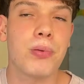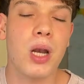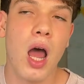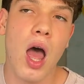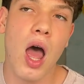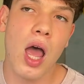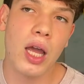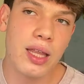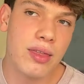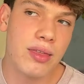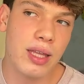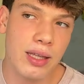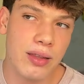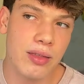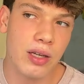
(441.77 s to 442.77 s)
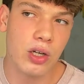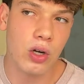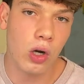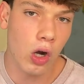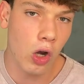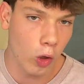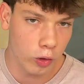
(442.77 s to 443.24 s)
But I think there
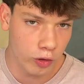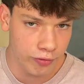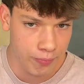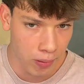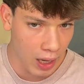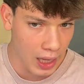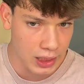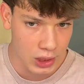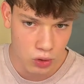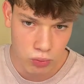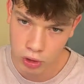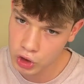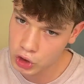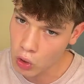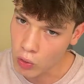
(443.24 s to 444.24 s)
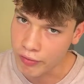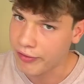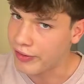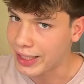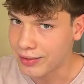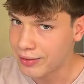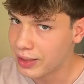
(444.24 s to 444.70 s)
are a lot of players which don't
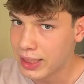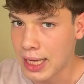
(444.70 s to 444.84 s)
fit